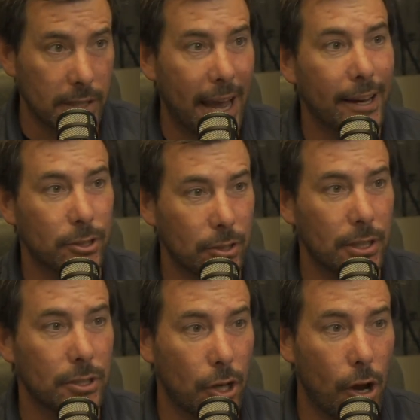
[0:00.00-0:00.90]
actually, to
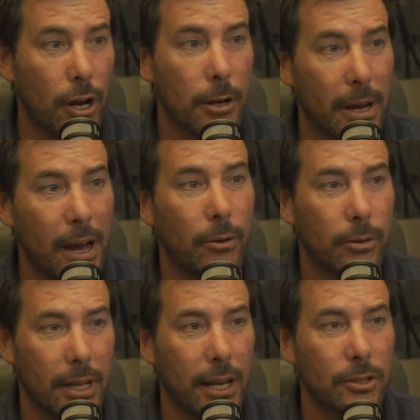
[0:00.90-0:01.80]
talk about
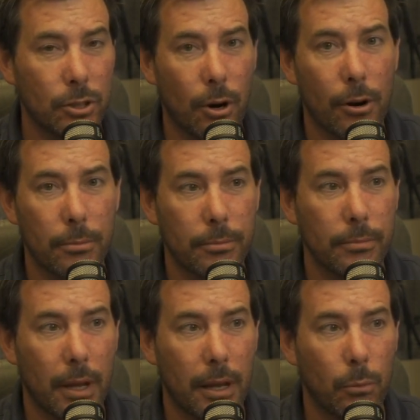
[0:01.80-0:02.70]
Kickstart
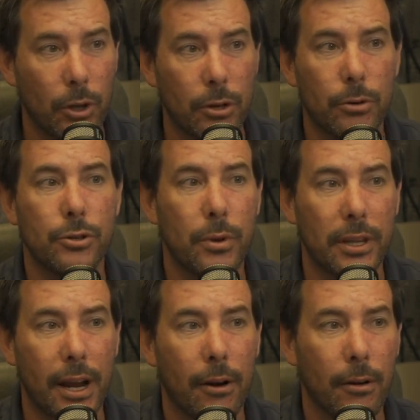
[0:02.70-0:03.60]
and what they're doing
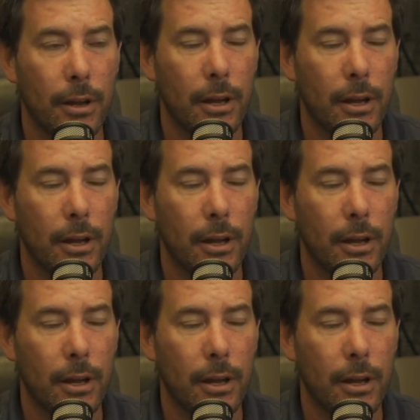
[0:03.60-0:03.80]
there.